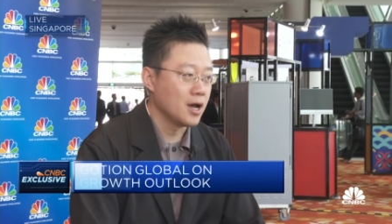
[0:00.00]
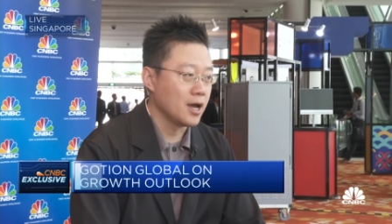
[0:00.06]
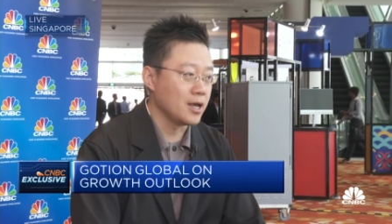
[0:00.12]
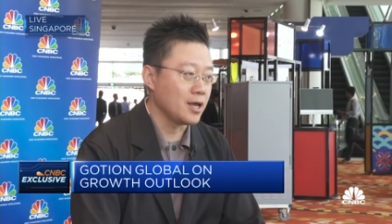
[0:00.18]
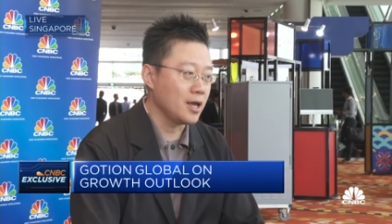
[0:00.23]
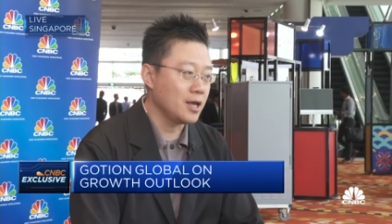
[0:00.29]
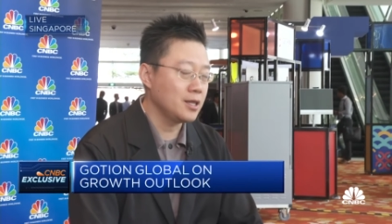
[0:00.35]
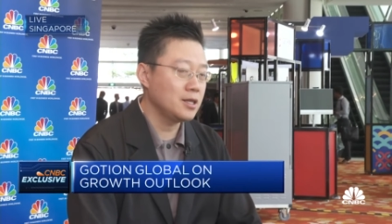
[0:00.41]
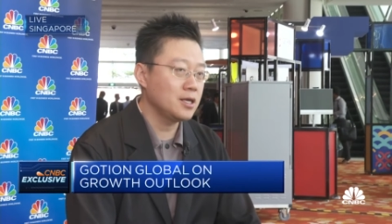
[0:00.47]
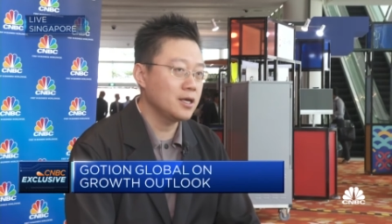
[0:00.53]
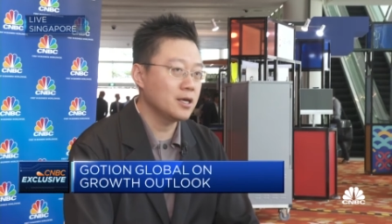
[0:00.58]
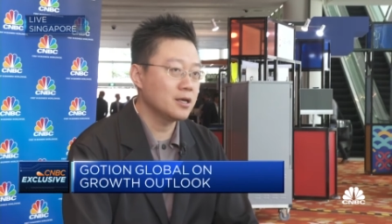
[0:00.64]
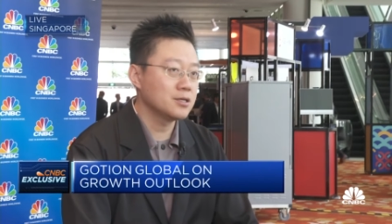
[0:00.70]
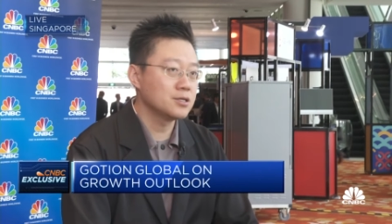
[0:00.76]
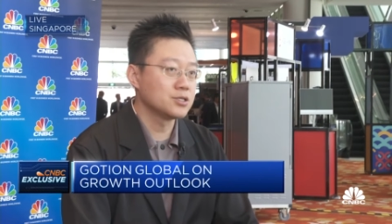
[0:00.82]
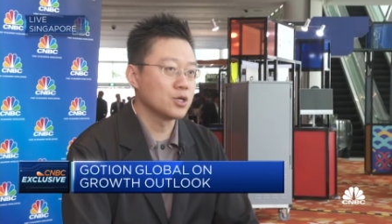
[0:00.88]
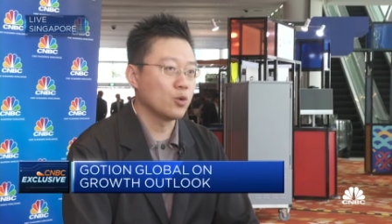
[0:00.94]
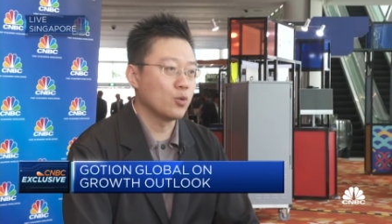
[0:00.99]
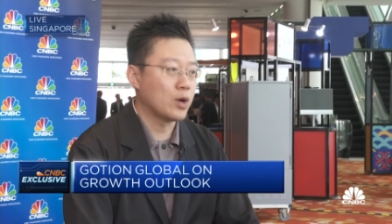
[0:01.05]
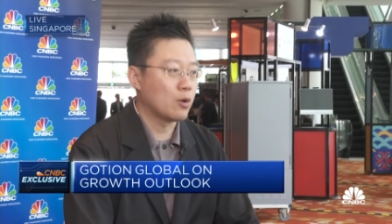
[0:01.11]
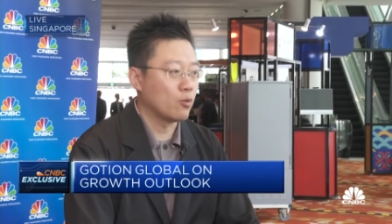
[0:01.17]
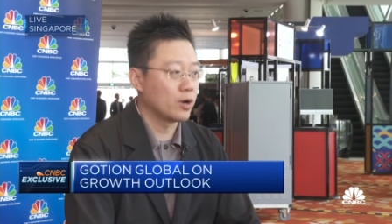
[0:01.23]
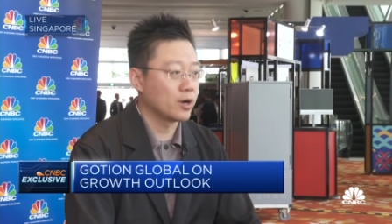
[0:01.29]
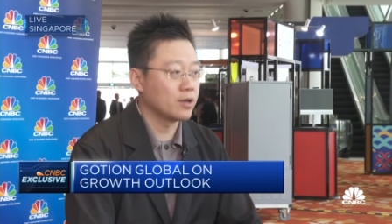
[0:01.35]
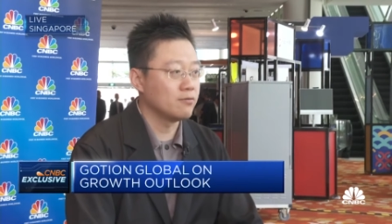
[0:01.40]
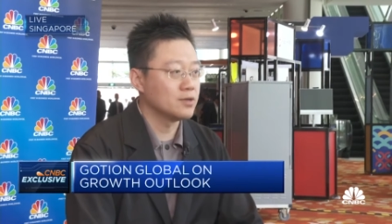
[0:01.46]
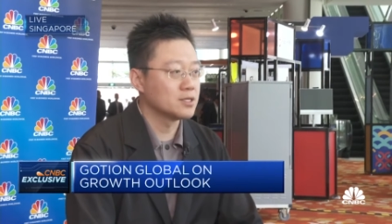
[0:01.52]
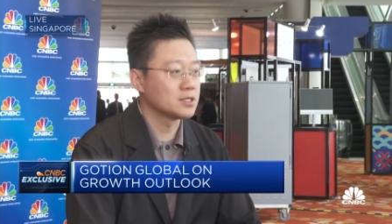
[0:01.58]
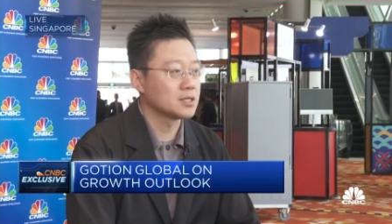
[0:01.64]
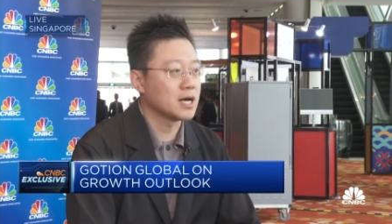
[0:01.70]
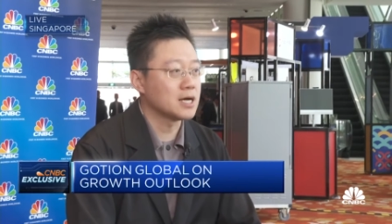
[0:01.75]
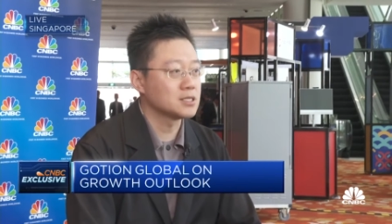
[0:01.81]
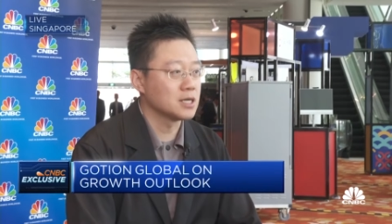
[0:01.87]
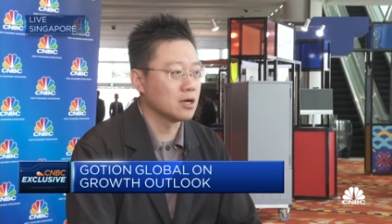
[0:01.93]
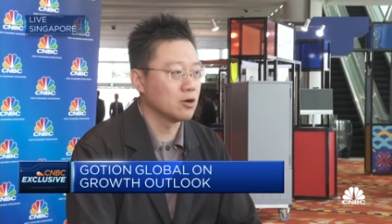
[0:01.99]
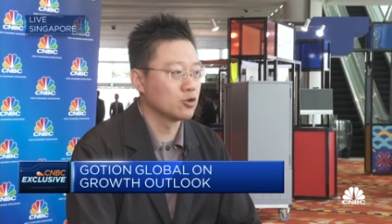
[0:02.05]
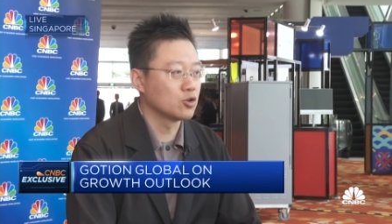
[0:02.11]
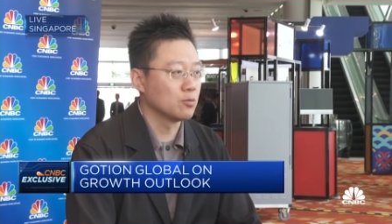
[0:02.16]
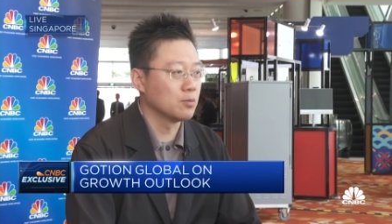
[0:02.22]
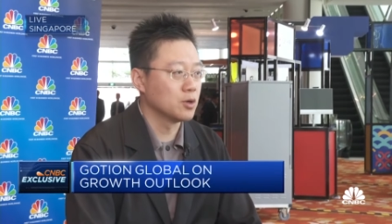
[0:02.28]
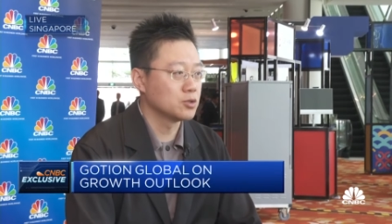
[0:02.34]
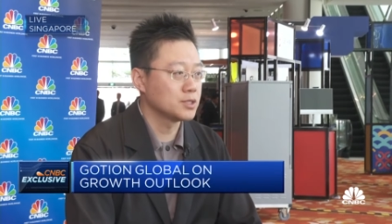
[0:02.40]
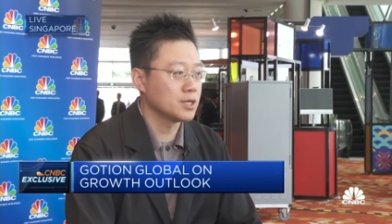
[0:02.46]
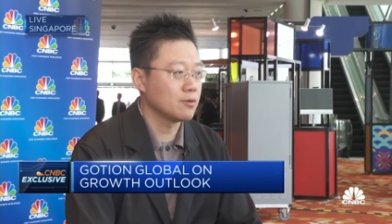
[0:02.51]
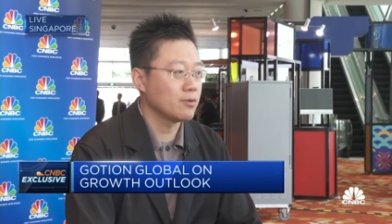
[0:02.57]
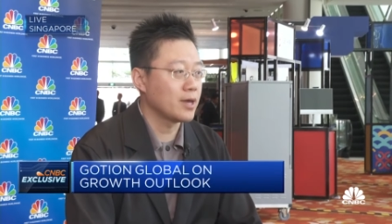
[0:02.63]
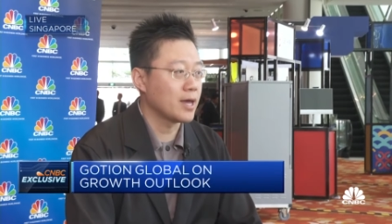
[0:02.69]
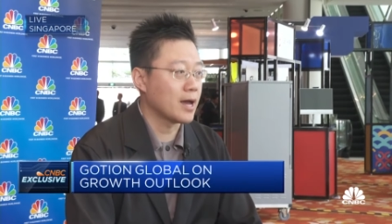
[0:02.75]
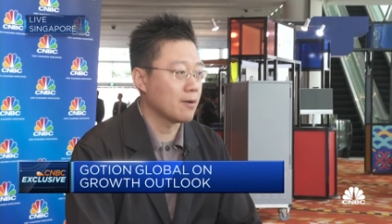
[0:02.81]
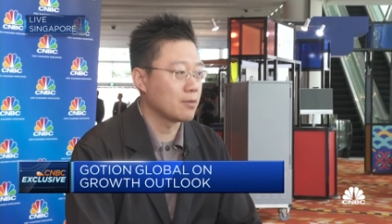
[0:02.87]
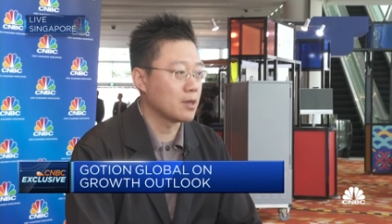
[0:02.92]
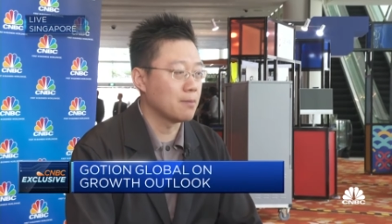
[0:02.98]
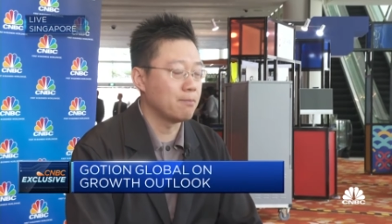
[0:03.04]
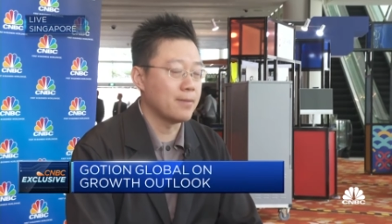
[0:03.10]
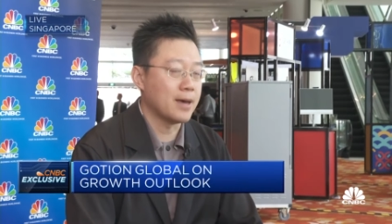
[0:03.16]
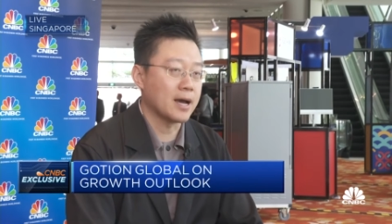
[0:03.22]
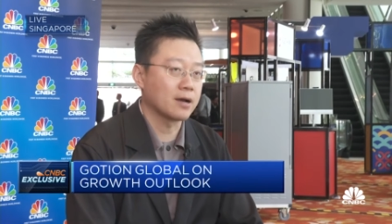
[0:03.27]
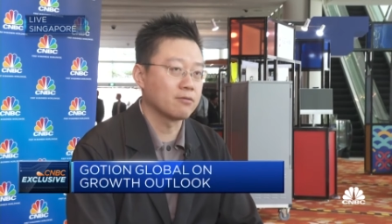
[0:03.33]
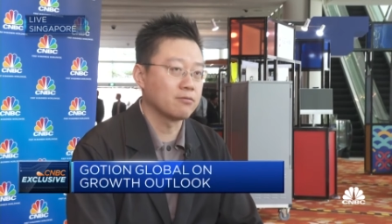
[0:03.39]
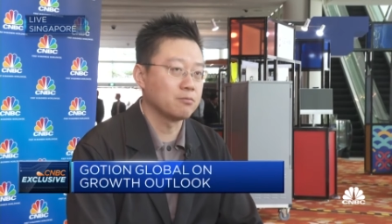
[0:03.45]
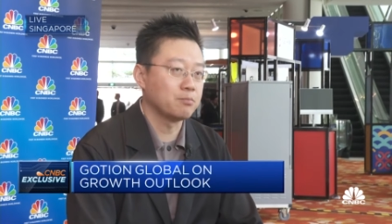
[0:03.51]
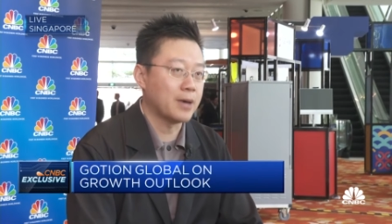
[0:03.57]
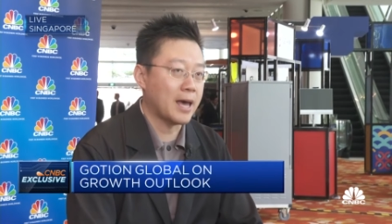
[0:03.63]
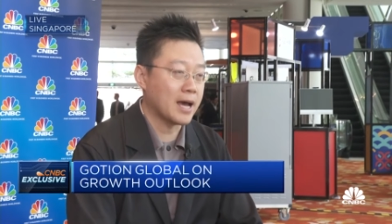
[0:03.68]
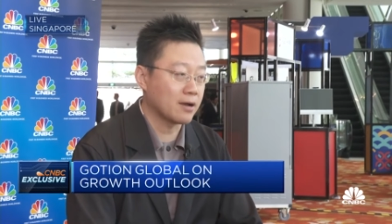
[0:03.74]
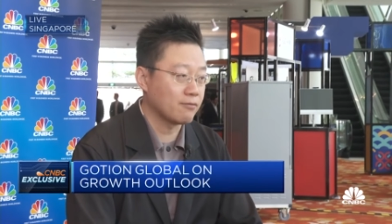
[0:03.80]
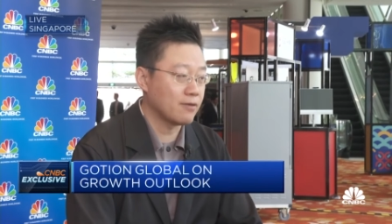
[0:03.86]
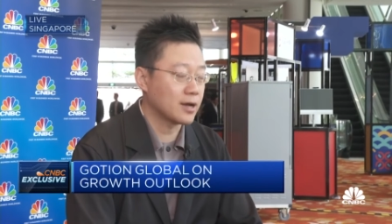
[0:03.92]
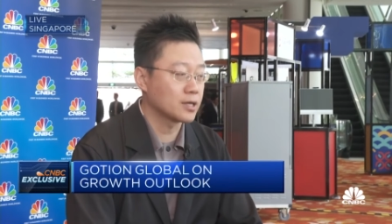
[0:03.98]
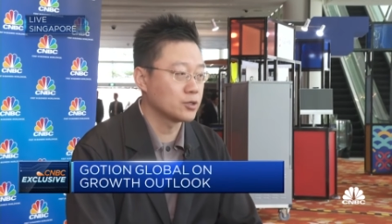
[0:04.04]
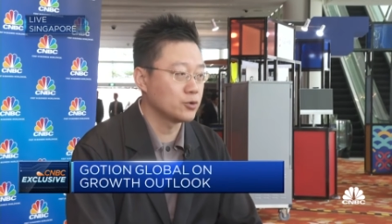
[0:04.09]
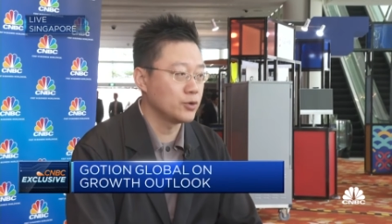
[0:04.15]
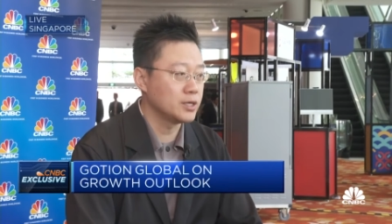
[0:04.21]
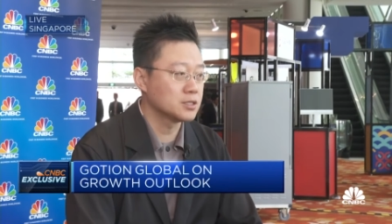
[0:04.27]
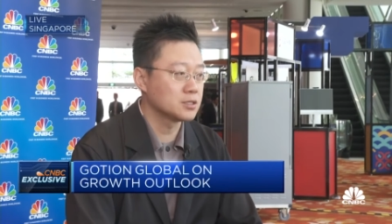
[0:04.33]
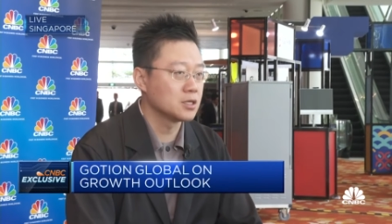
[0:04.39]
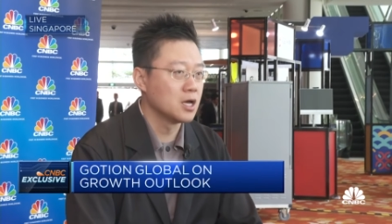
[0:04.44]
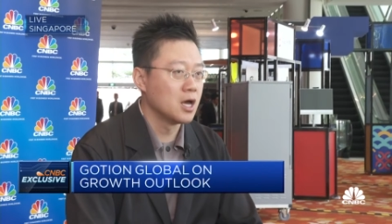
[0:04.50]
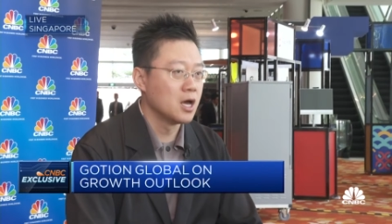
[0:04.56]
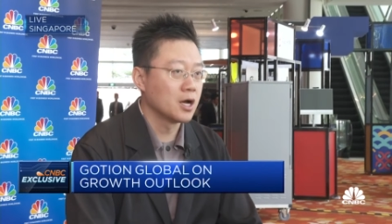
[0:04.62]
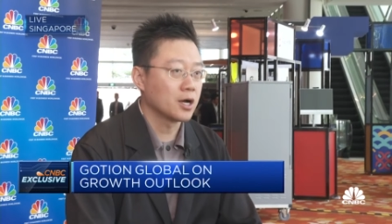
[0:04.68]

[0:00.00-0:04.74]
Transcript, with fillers: In India, so we're working with Tata Automotive. We mm. have the backpack factories.